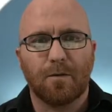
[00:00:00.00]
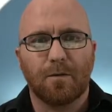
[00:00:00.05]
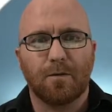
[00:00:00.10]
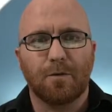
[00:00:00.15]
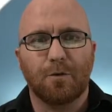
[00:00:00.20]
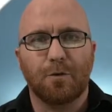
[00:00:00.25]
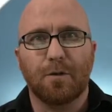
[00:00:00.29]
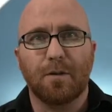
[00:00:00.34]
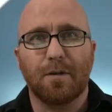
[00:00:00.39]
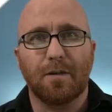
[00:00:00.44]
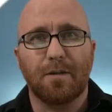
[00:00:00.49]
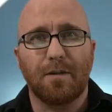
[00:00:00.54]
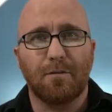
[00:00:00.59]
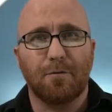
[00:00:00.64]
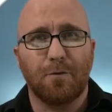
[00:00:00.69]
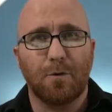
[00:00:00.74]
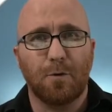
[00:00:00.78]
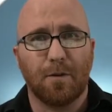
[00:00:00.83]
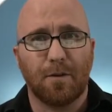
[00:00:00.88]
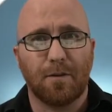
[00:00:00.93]
You're going to need a
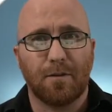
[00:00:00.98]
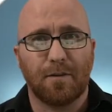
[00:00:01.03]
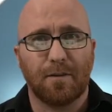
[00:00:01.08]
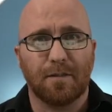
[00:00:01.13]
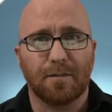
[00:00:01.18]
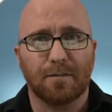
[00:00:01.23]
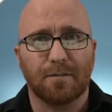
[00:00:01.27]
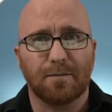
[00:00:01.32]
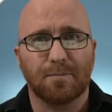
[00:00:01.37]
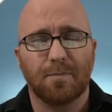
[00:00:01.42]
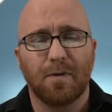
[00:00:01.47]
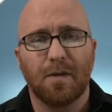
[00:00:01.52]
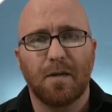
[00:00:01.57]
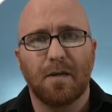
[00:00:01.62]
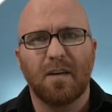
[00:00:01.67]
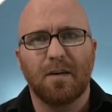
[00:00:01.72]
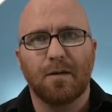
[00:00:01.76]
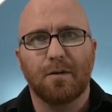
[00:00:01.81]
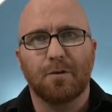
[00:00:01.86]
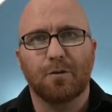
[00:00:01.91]
few other things.
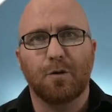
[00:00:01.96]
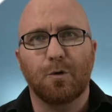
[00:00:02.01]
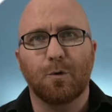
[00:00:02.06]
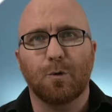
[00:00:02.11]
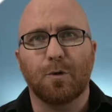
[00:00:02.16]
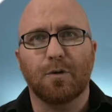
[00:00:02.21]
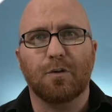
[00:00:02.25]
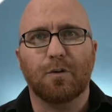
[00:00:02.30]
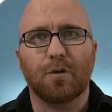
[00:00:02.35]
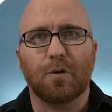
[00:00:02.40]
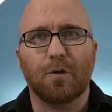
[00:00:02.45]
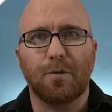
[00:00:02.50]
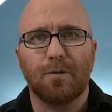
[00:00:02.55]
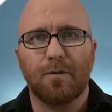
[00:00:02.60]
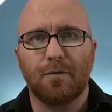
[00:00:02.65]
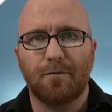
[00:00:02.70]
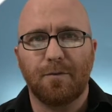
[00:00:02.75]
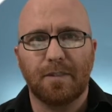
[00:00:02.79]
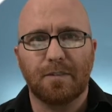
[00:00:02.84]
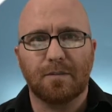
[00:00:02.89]
To return the
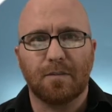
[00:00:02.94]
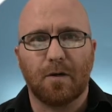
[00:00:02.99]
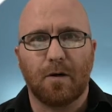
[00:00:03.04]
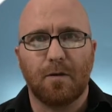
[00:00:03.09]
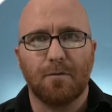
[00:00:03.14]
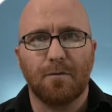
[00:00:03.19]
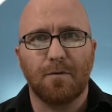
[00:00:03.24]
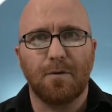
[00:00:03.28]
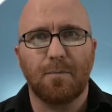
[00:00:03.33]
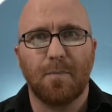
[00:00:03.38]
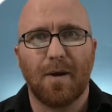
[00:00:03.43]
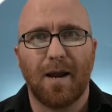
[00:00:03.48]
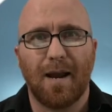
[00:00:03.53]
feeds to all of them,